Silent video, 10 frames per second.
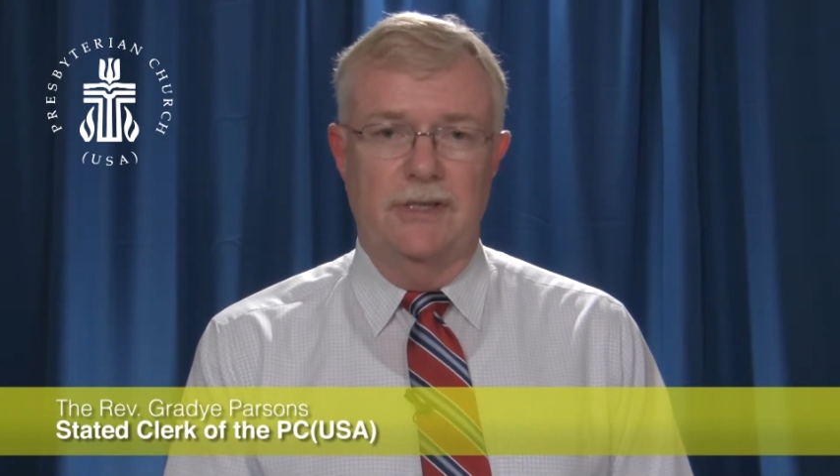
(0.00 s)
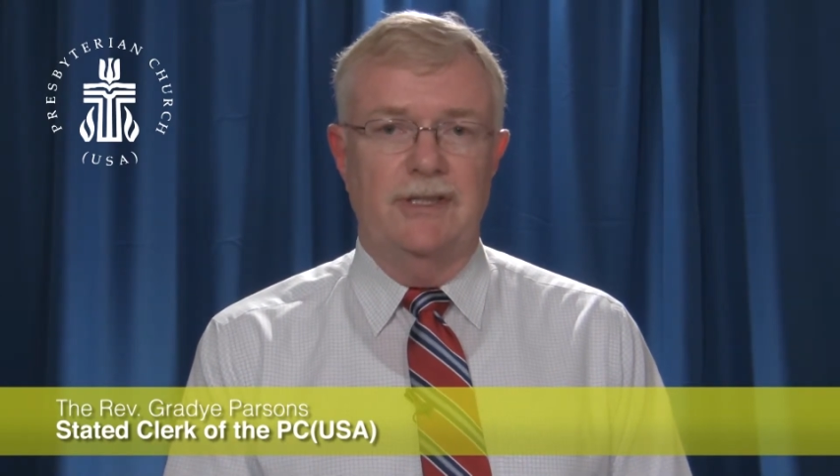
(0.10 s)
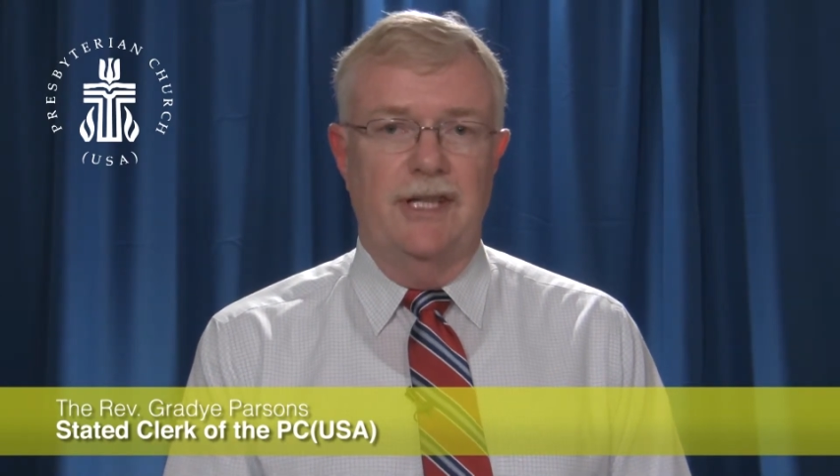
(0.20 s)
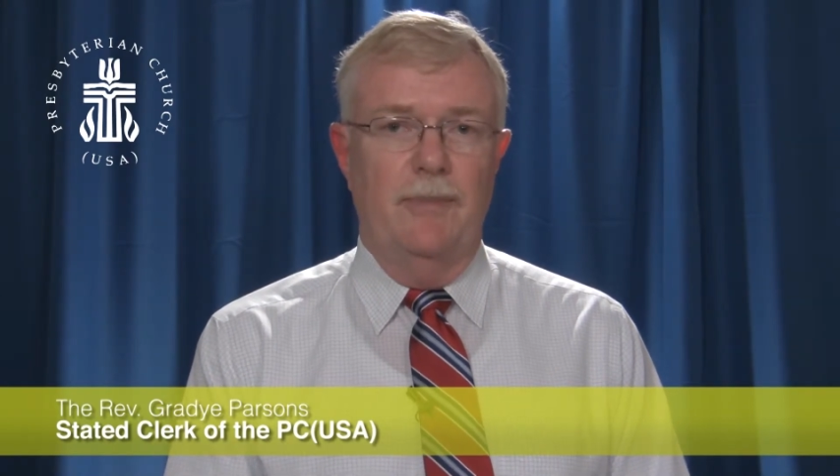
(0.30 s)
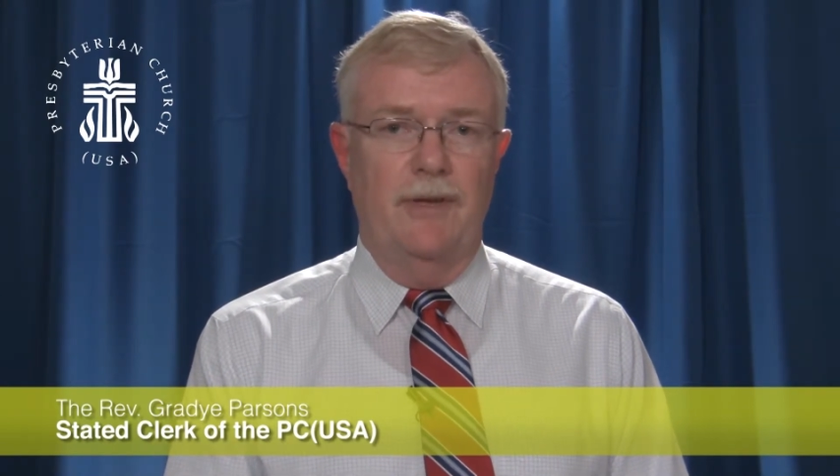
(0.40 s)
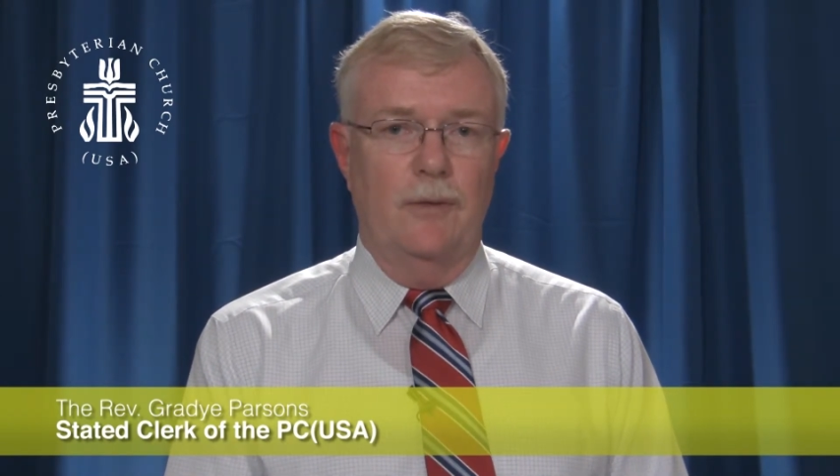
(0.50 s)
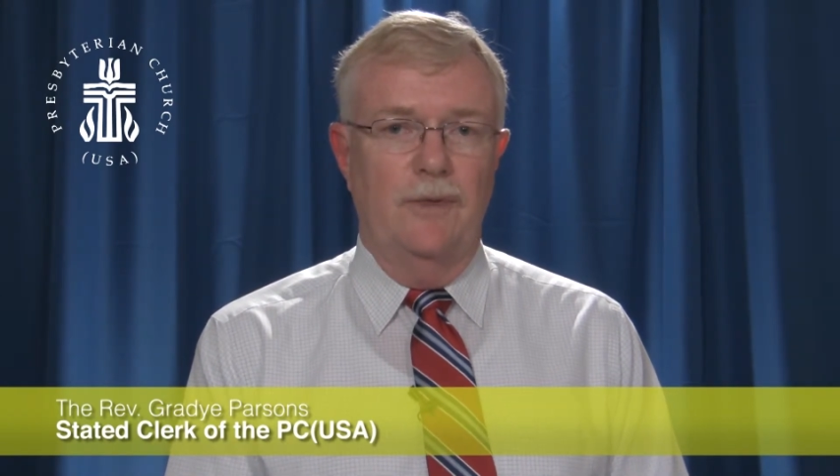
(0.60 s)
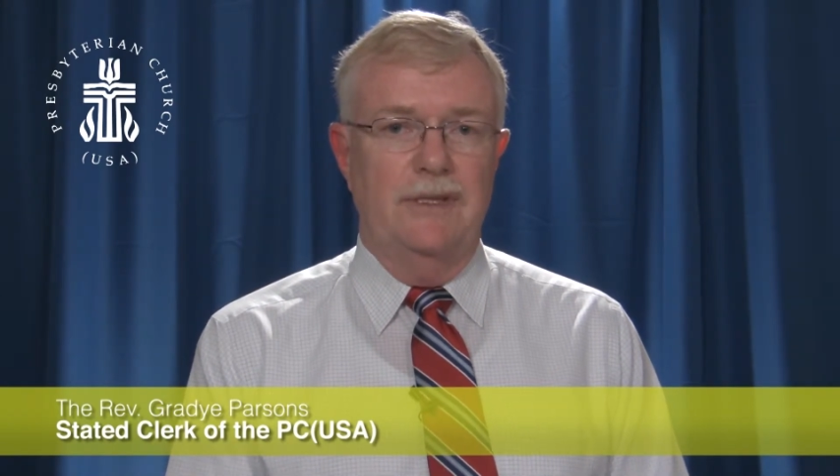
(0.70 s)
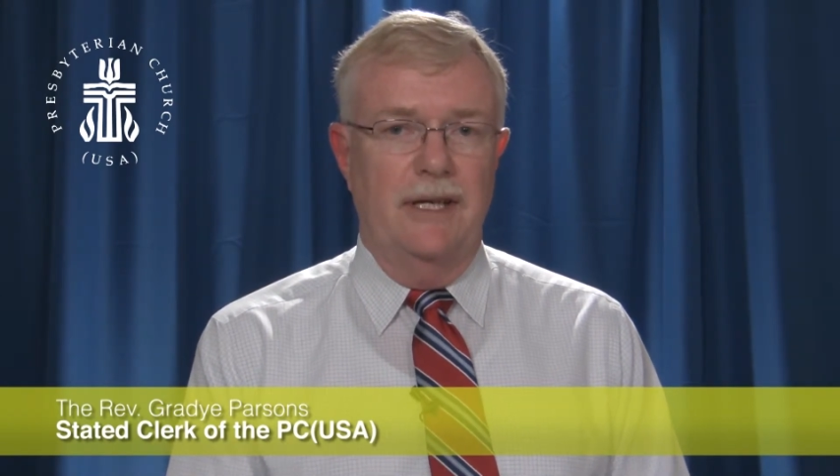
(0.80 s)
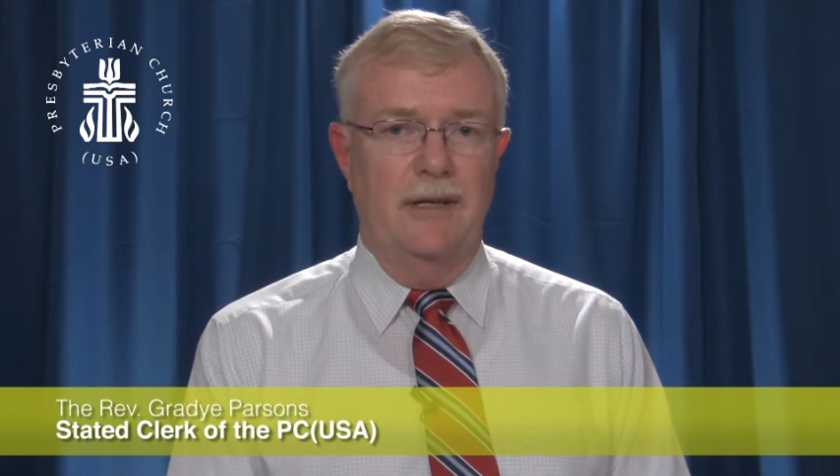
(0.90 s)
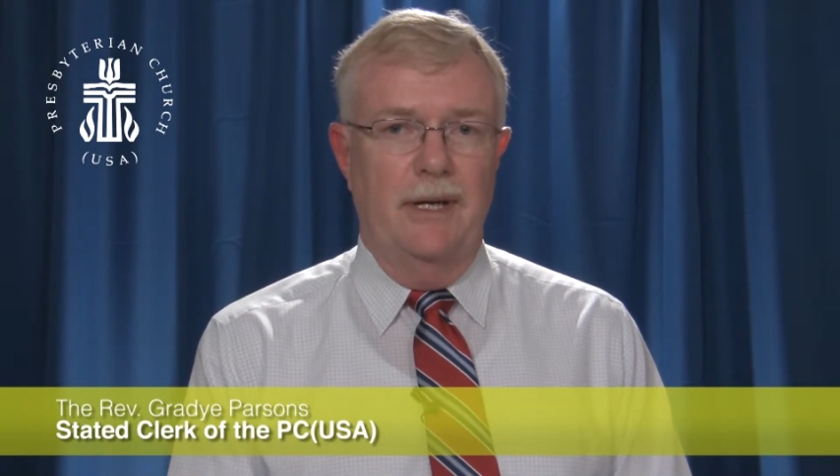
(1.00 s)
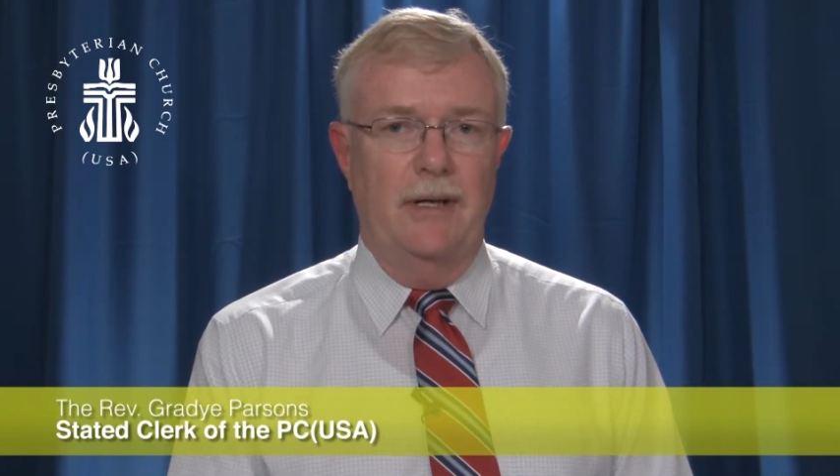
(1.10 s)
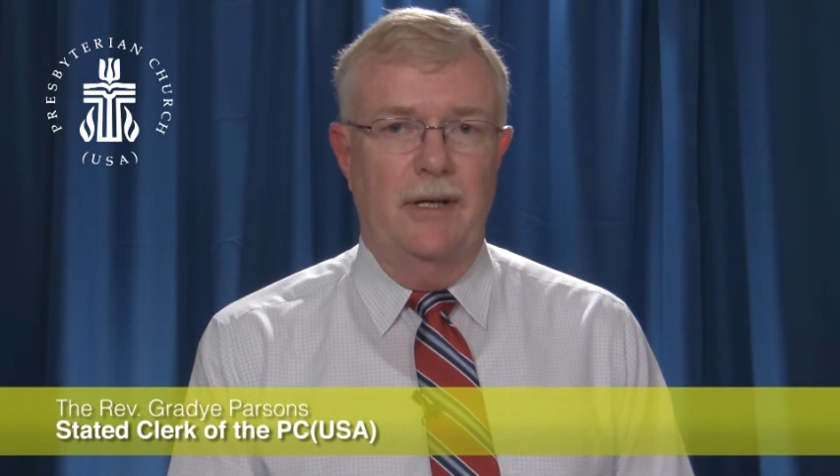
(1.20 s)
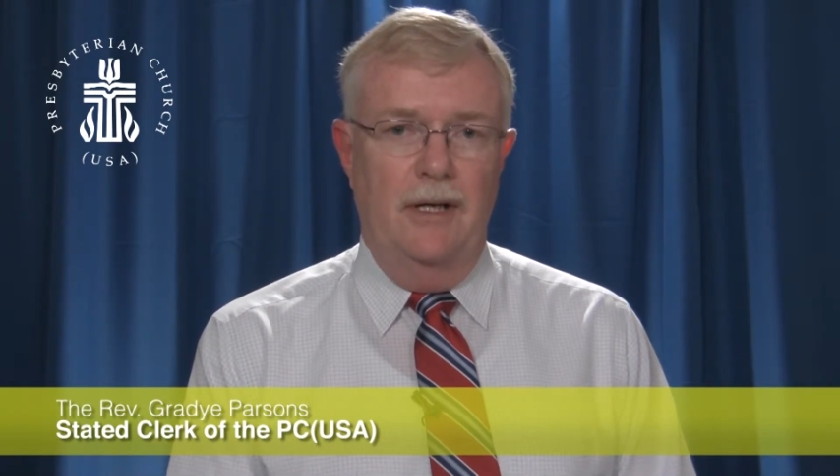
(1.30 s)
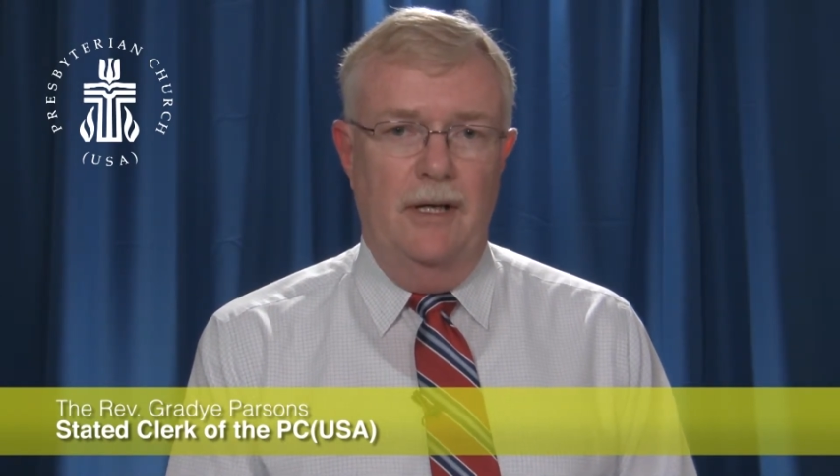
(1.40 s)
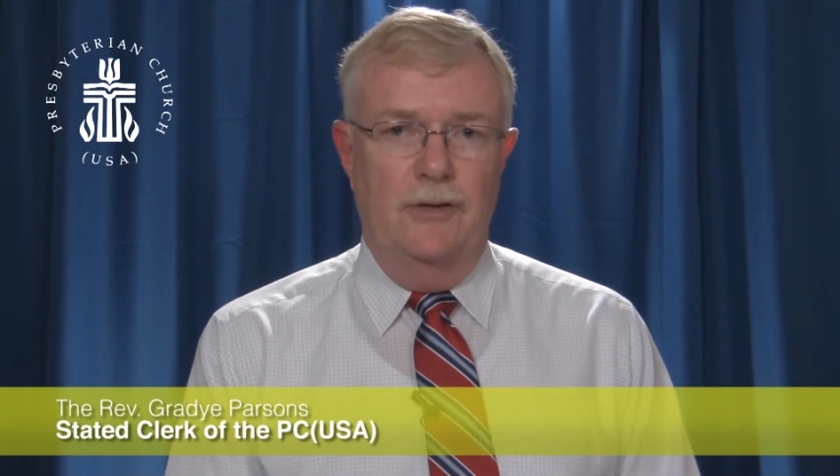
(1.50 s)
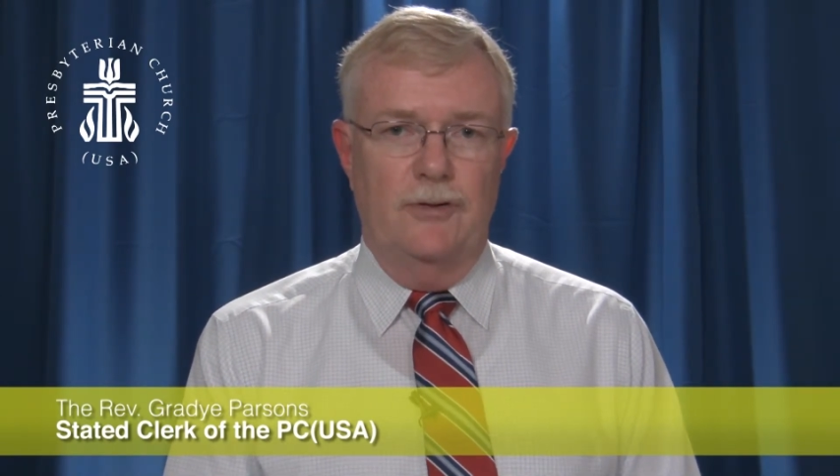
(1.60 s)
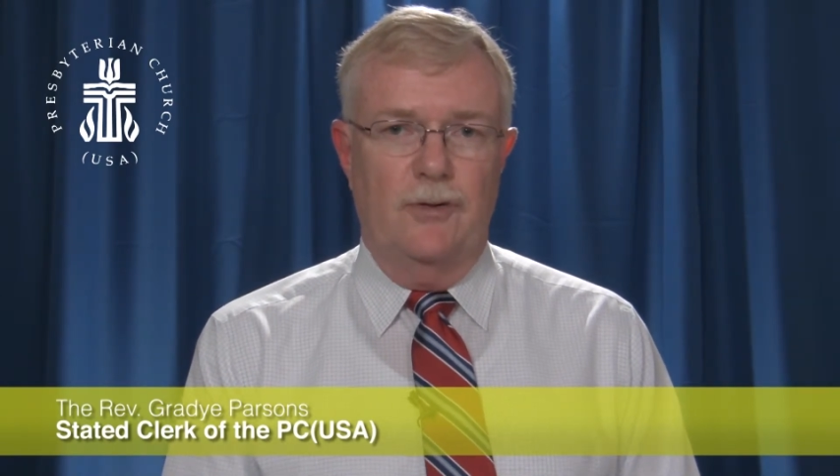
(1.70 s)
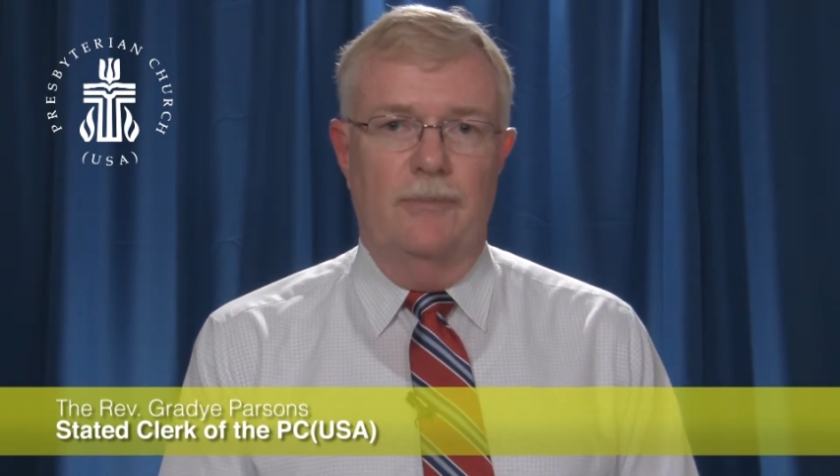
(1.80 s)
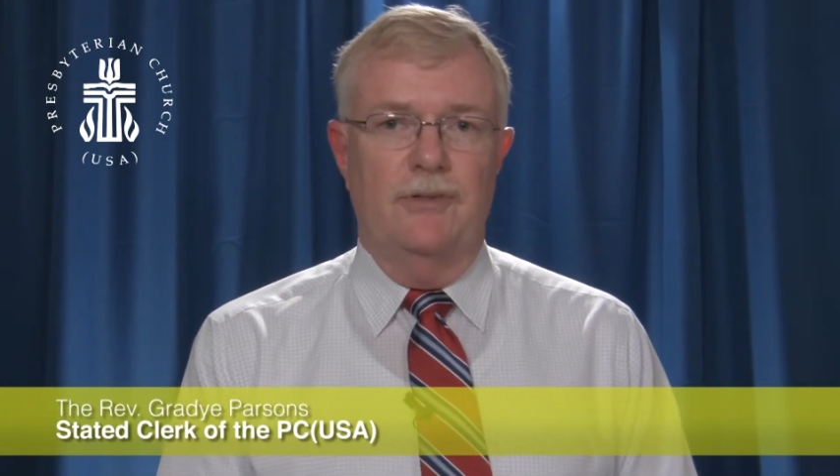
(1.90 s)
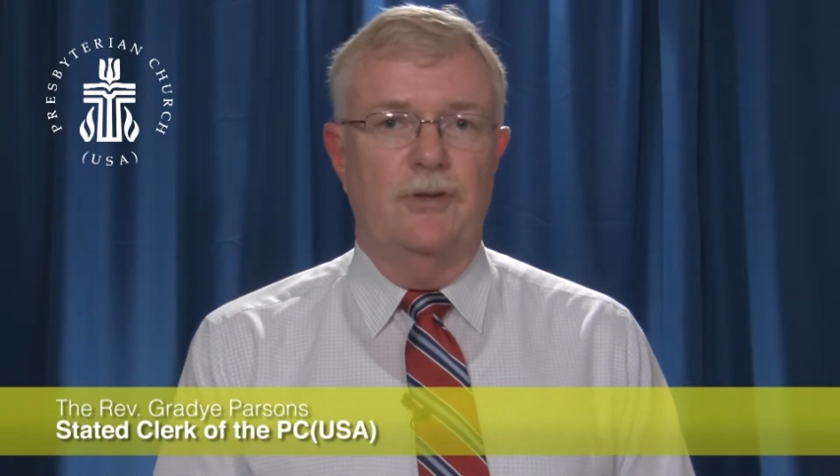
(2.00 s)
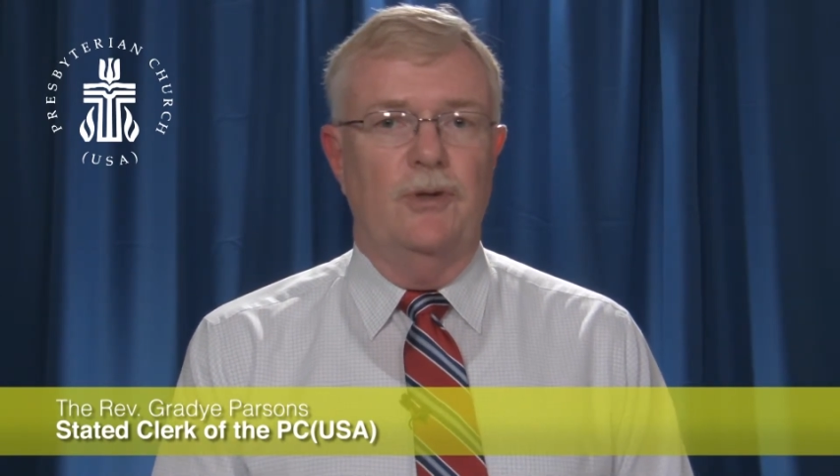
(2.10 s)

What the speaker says: It's the same thing we say about Scripture.